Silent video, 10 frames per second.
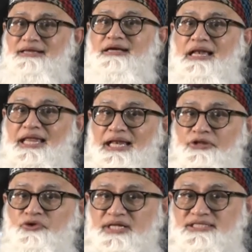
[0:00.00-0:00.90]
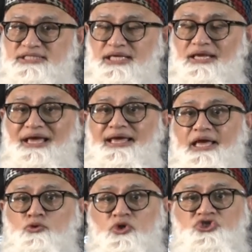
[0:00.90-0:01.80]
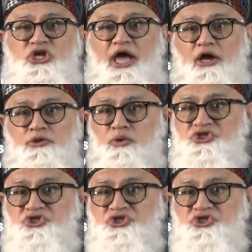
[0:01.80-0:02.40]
Clearly you can see it will